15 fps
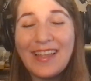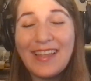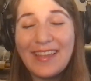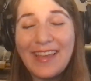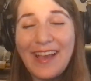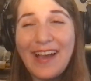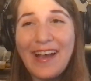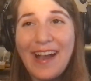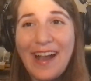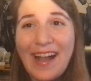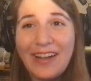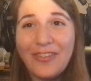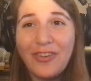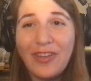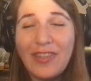Yeah,
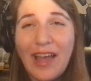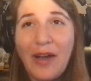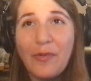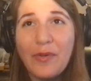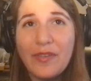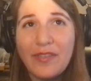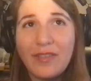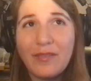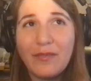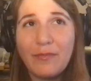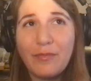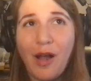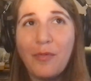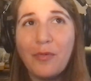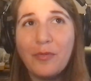actually, that was
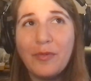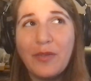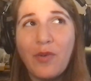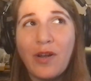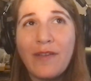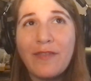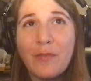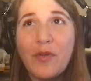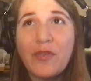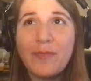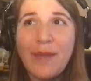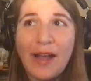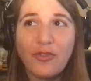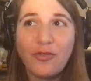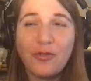probably one of the
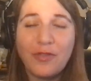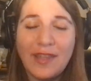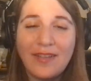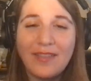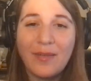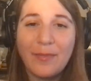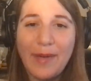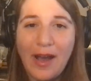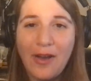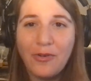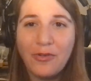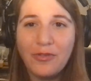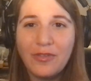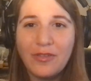most magical things about